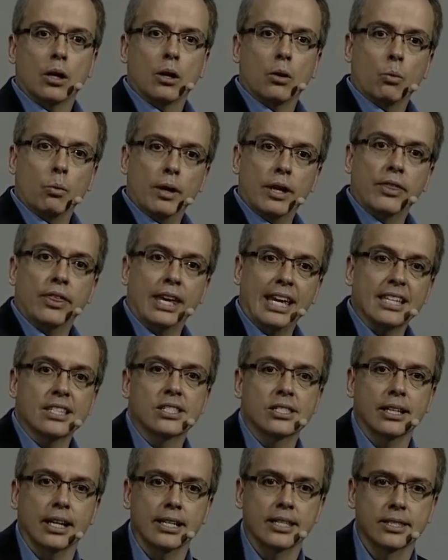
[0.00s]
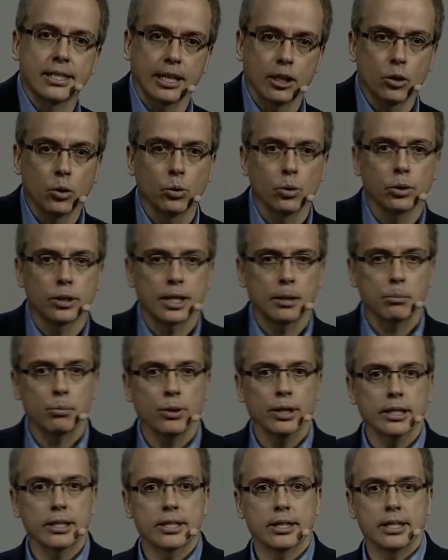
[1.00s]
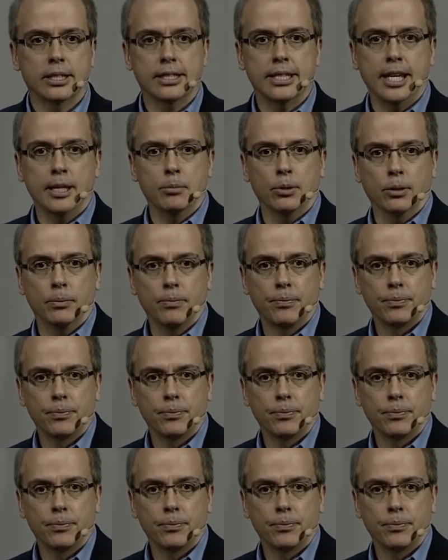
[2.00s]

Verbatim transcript: with insights that Google can bring to the table.